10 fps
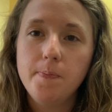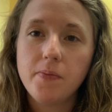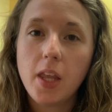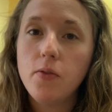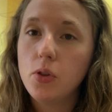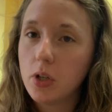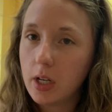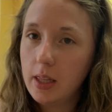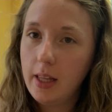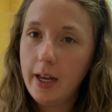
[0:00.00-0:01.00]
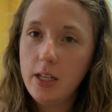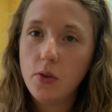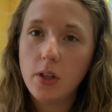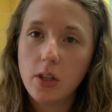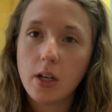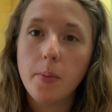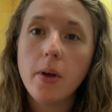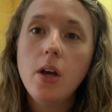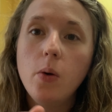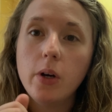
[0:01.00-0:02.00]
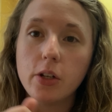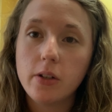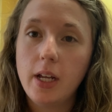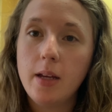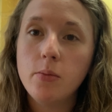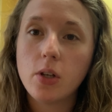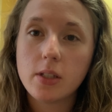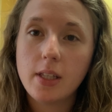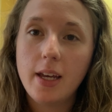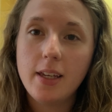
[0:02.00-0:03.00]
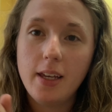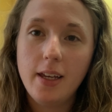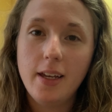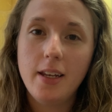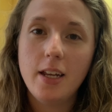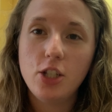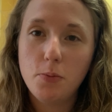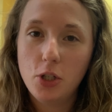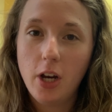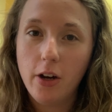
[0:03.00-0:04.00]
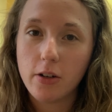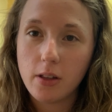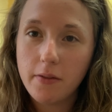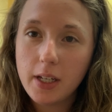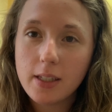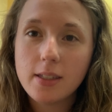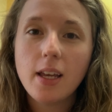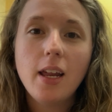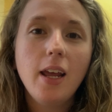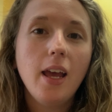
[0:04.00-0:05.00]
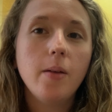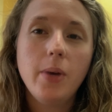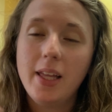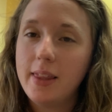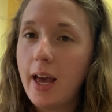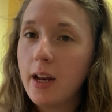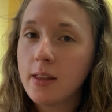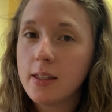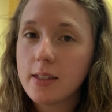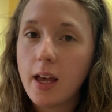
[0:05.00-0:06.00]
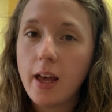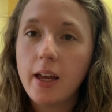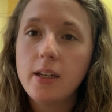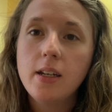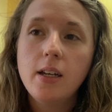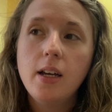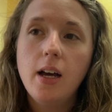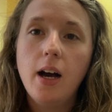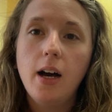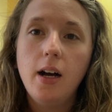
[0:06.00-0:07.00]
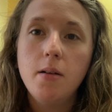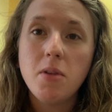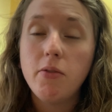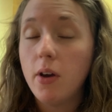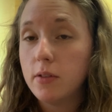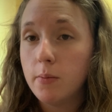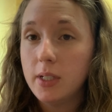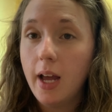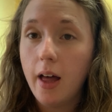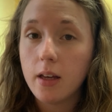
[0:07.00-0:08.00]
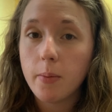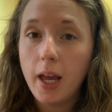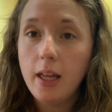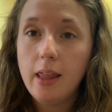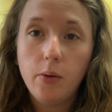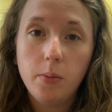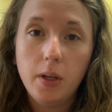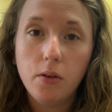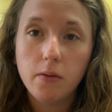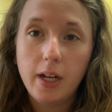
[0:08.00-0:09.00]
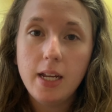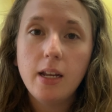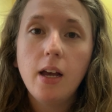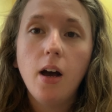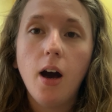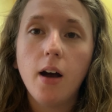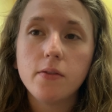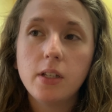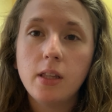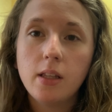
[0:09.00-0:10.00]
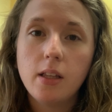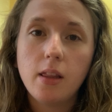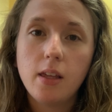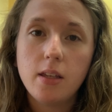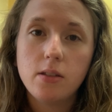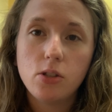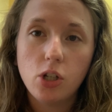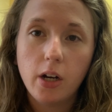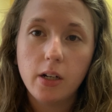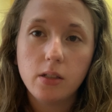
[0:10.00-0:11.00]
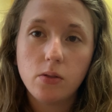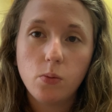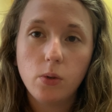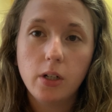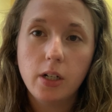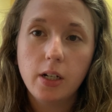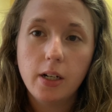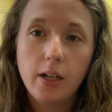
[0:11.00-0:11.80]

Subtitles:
If you look online, you can look up what your name looks like in Egyptian hieroglyphics and paint that on the side. If you have some metallic paint, that would be great. Often these jars were